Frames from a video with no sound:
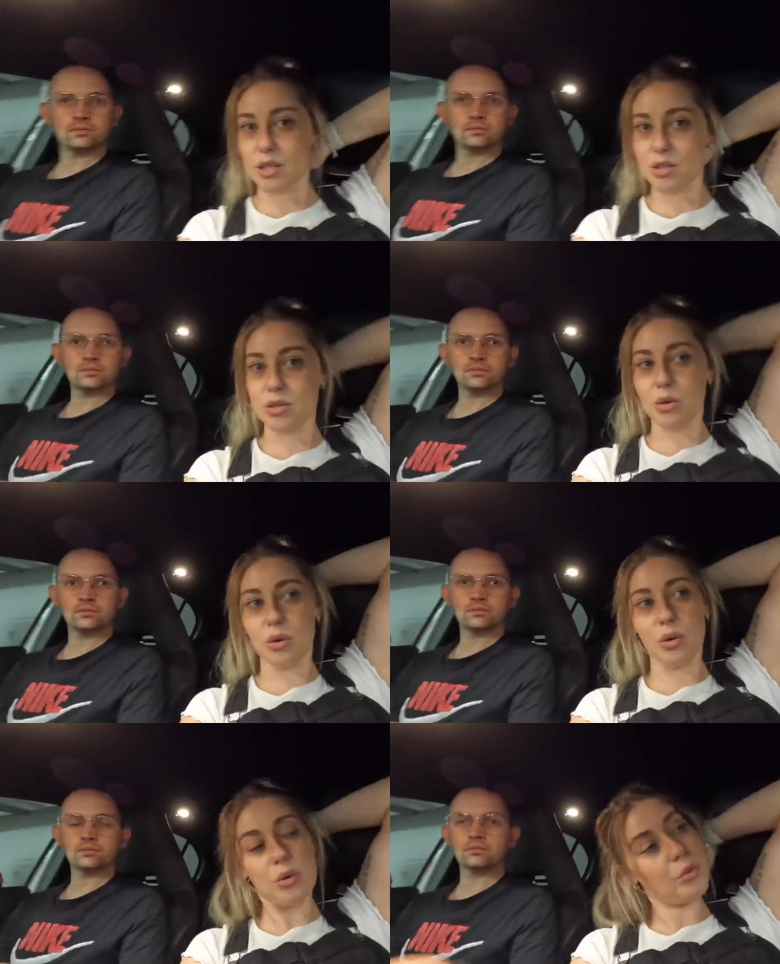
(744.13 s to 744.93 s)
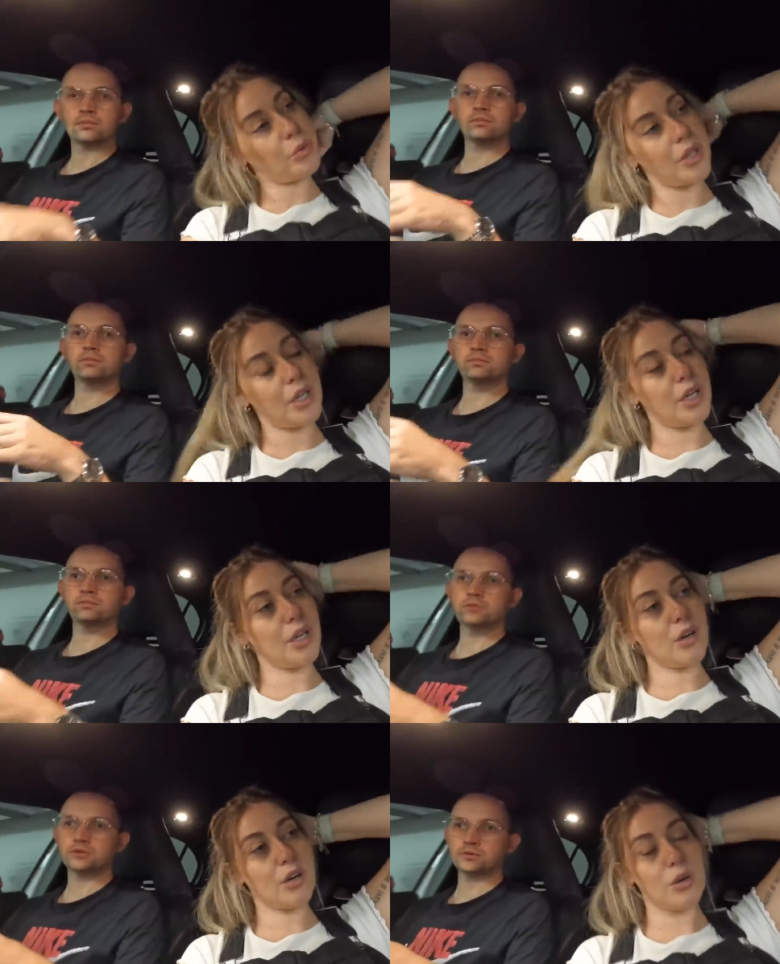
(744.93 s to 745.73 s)
Speaker 1: So
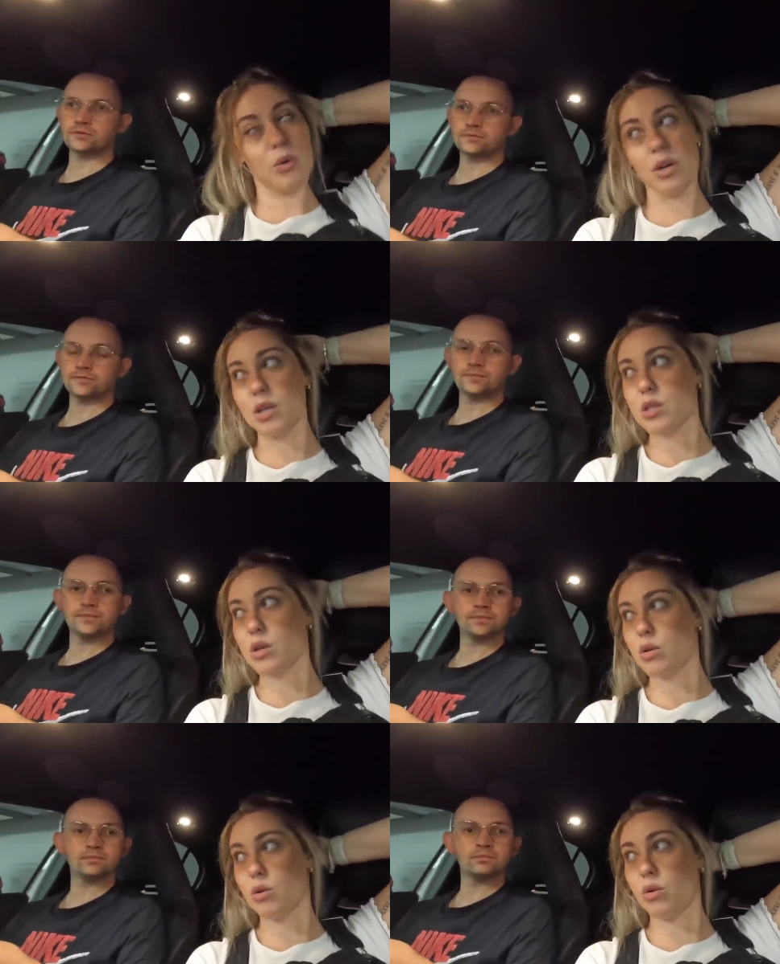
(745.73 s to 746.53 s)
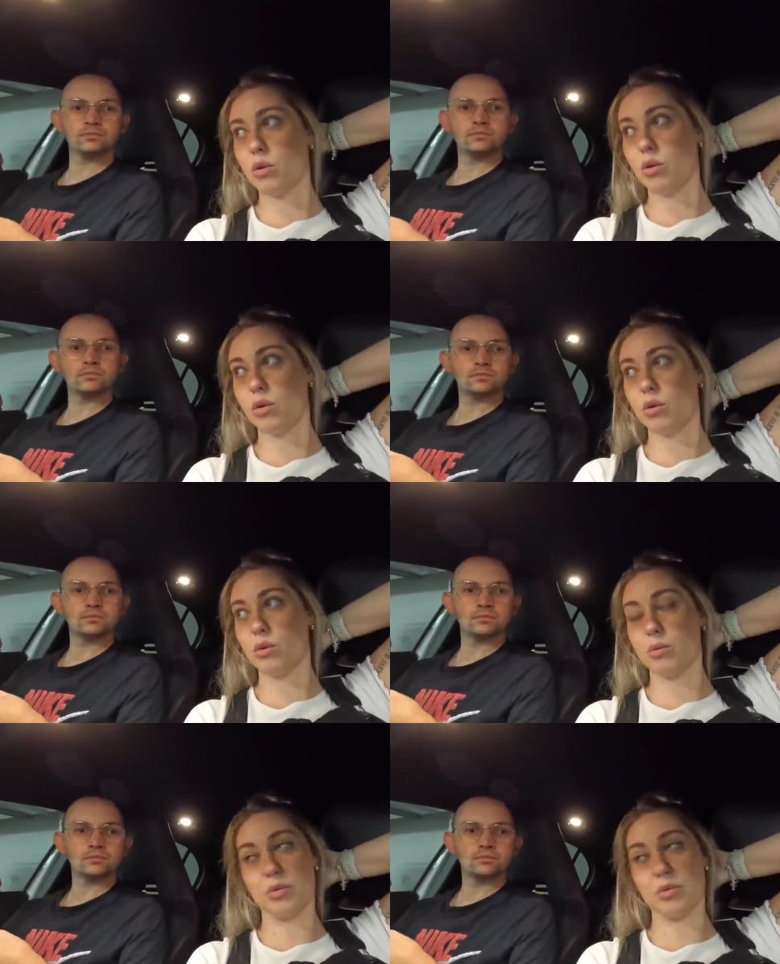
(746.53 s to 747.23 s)
we are going to go,